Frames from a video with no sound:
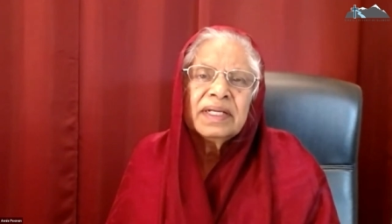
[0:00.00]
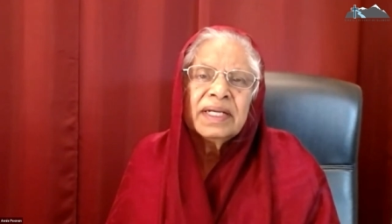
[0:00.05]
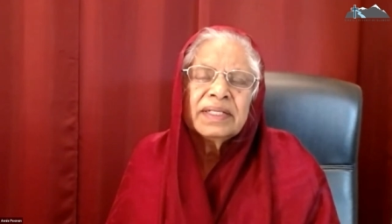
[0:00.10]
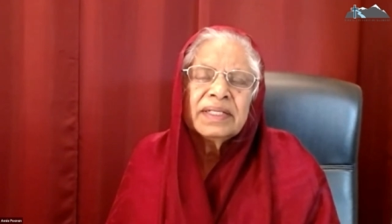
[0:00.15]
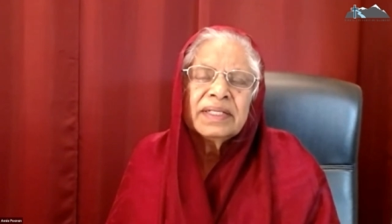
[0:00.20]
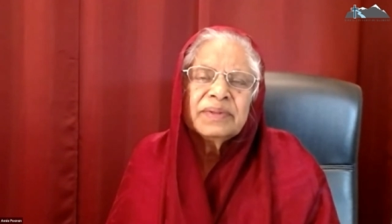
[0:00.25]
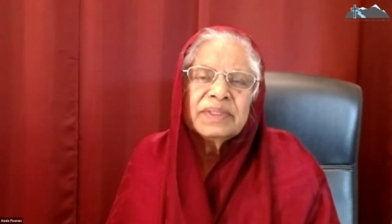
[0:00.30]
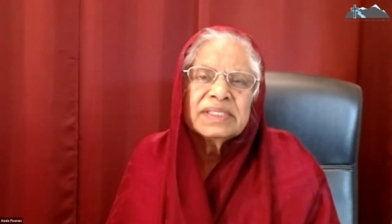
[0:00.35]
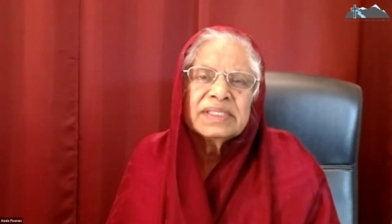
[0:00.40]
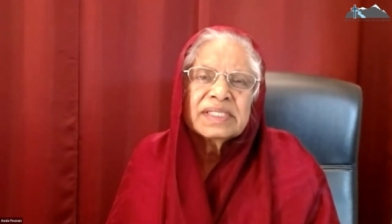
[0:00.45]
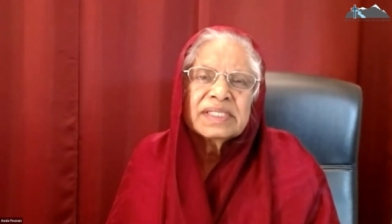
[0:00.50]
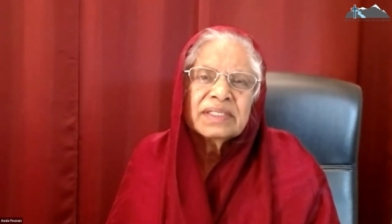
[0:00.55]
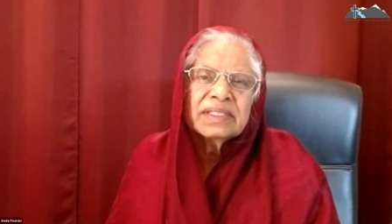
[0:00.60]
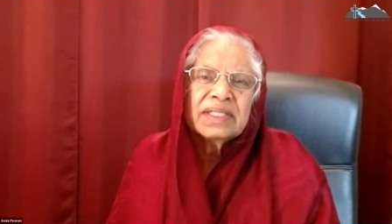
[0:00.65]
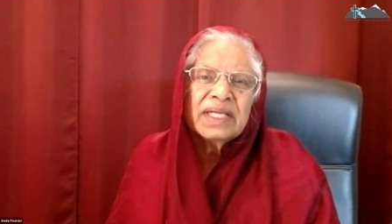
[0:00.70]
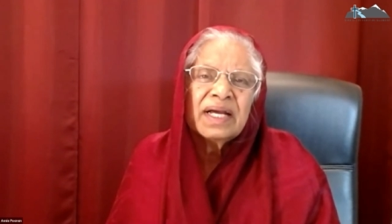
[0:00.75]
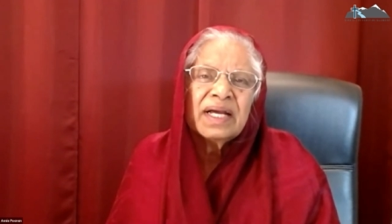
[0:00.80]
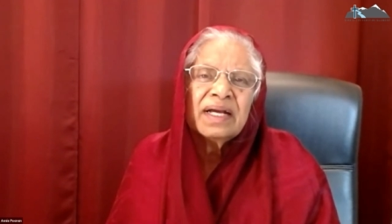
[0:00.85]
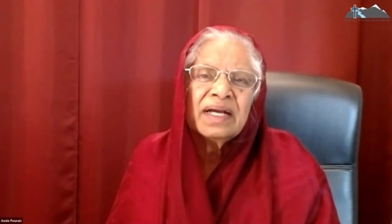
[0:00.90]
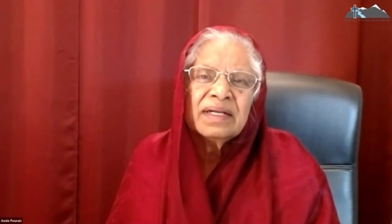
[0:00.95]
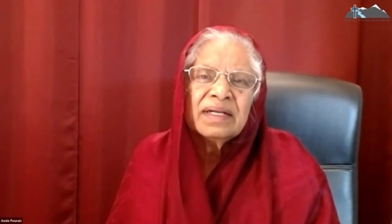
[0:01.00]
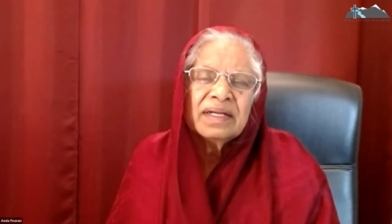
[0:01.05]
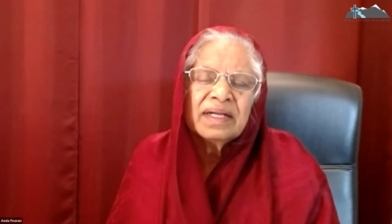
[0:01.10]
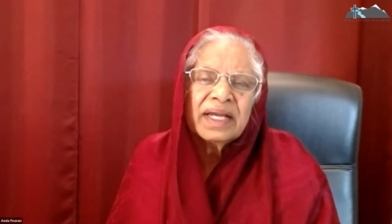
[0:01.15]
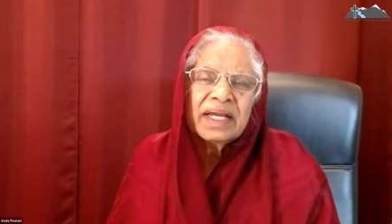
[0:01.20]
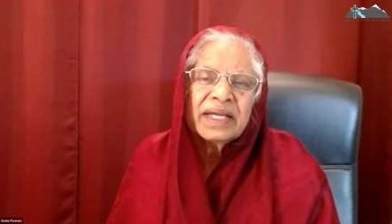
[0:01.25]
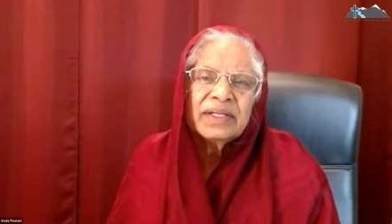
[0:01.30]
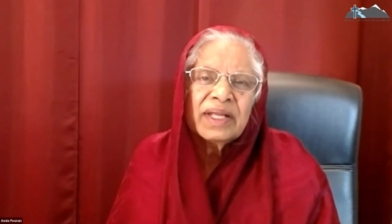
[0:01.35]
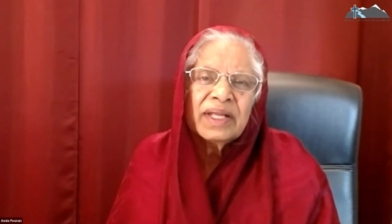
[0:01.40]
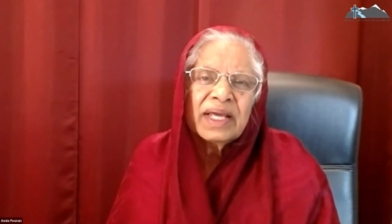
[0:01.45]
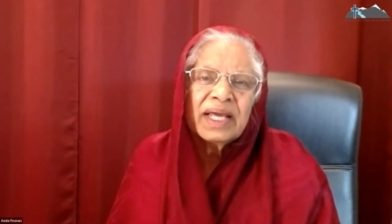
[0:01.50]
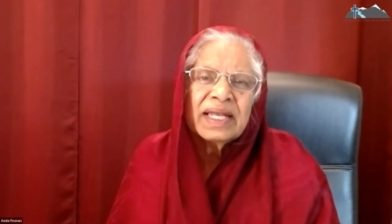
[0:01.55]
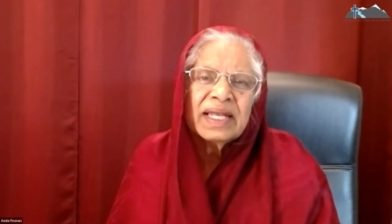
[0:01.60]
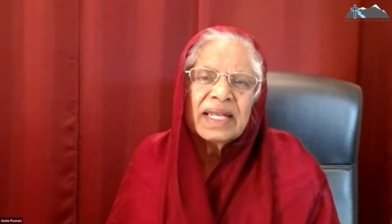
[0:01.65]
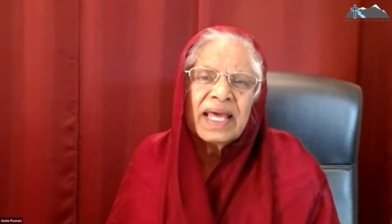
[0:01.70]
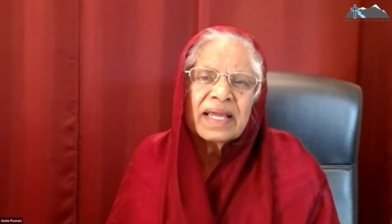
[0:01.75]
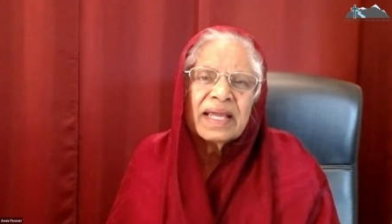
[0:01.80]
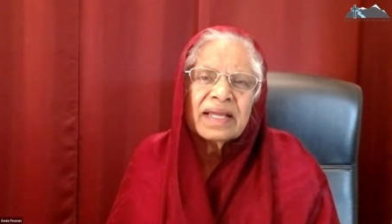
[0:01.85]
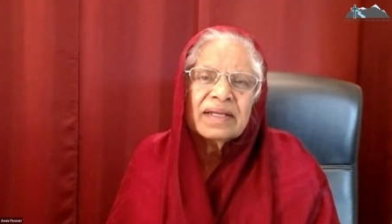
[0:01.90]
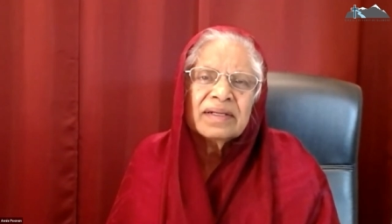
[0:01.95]
and you say, yeah, I, I
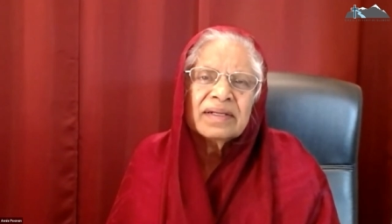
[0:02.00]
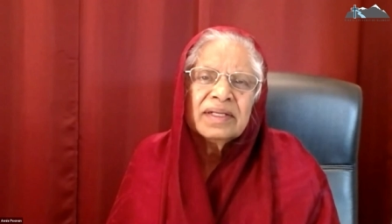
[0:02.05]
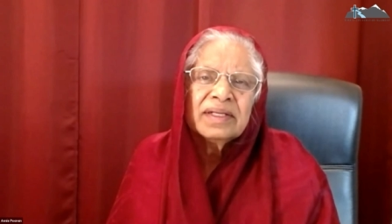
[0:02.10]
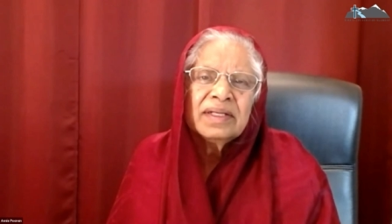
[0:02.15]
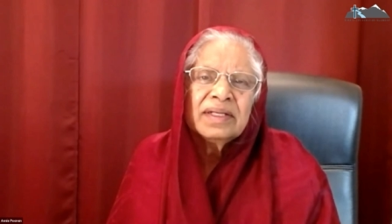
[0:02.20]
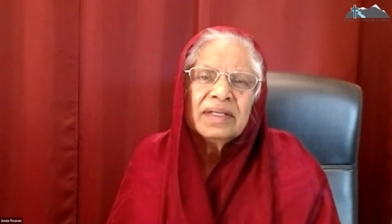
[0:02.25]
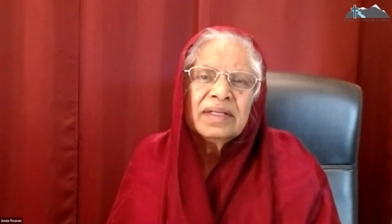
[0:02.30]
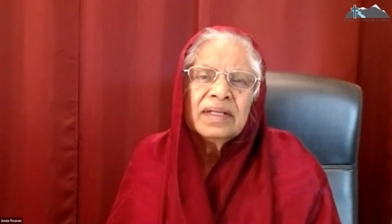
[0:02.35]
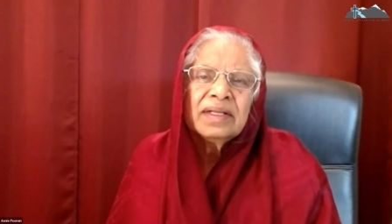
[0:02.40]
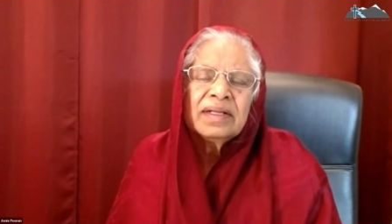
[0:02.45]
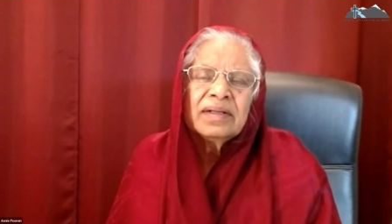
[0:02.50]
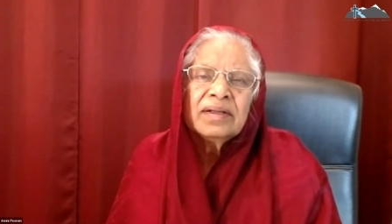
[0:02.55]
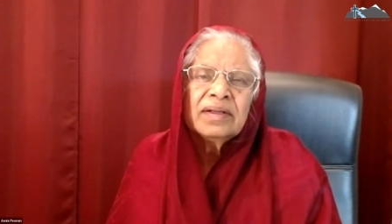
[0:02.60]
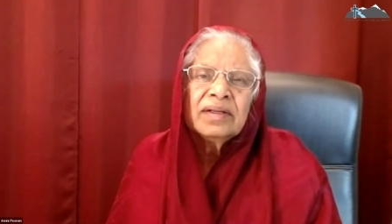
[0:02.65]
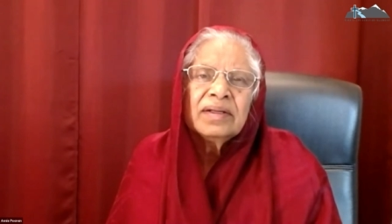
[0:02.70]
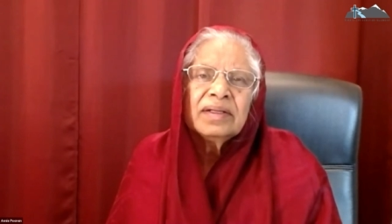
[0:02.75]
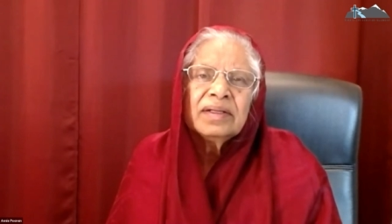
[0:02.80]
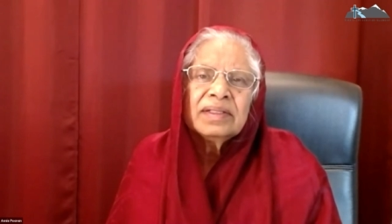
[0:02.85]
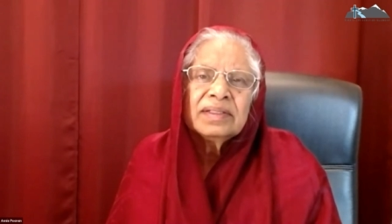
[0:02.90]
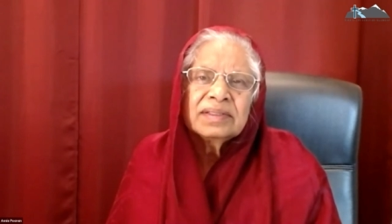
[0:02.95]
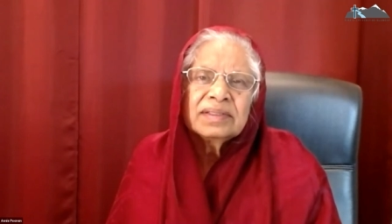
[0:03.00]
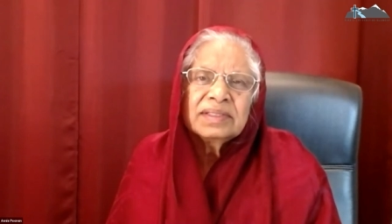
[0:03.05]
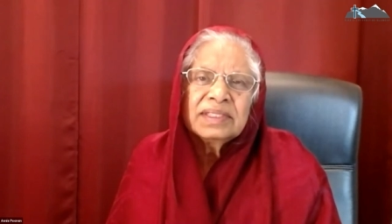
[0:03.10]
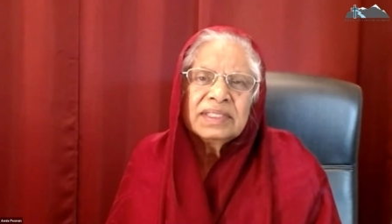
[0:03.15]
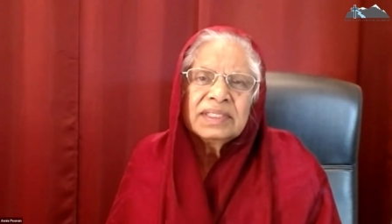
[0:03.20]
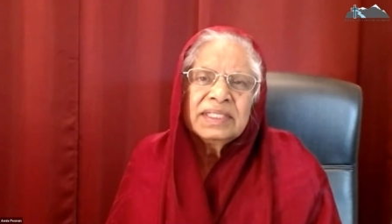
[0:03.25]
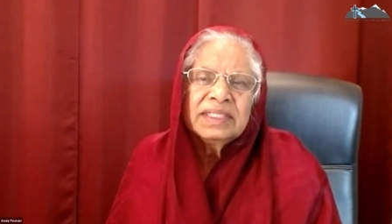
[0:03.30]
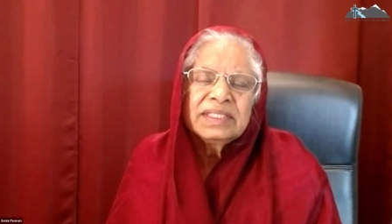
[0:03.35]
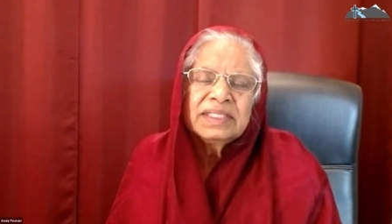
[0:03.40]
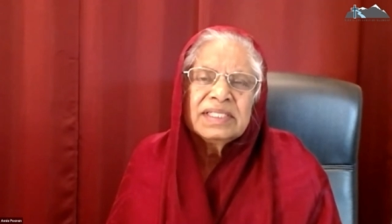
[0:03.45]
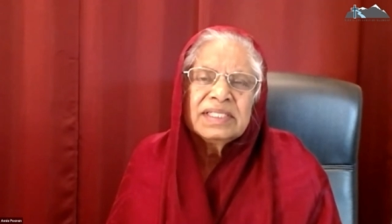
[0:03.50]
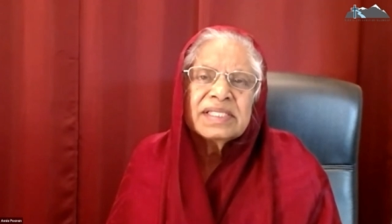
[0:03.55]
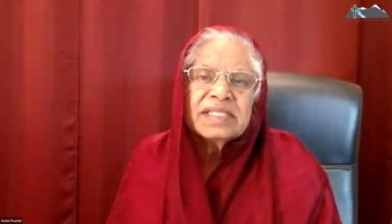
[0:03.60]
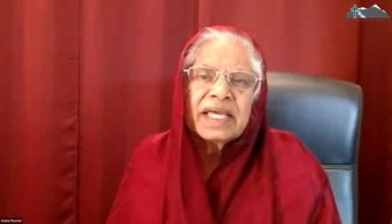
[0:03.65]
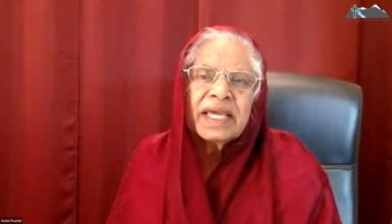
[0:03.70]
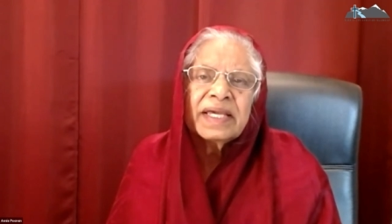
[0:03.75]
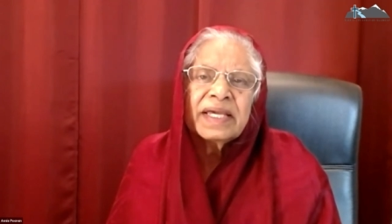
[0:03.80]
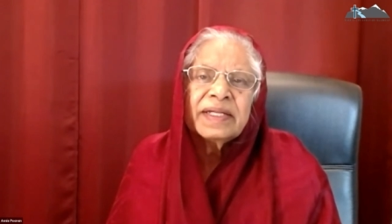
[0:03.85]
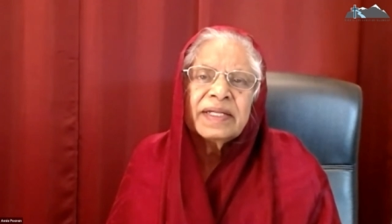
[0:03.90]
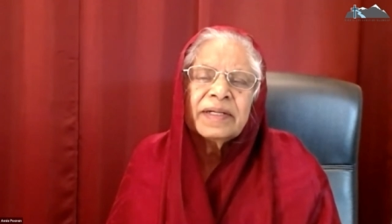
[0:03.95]
lack in this
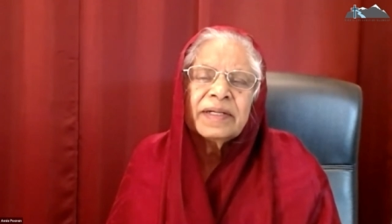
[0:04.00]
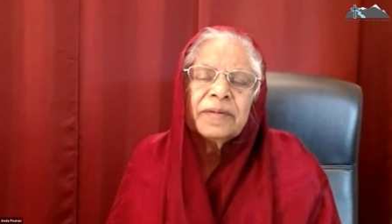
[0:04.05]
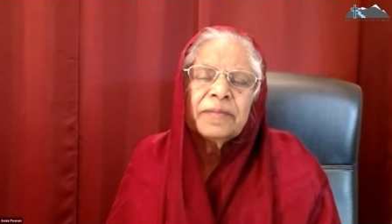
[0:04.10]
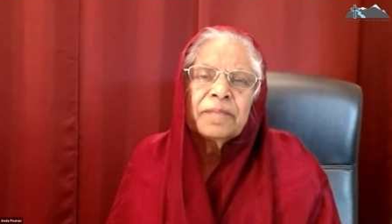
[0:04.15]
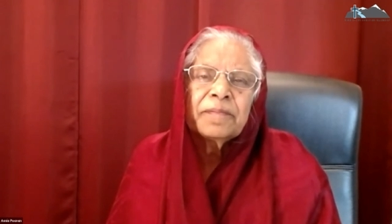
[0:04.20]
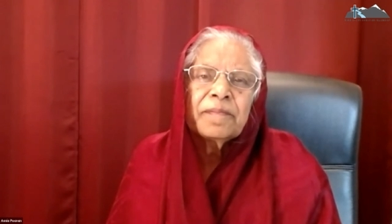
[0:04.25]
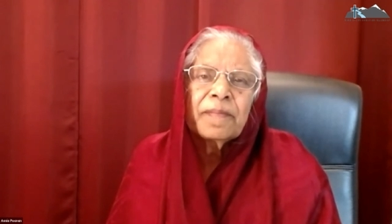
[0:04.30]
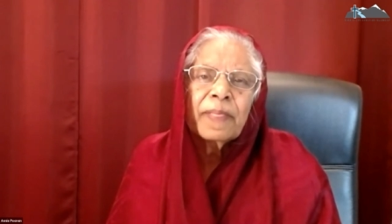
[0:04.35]
area.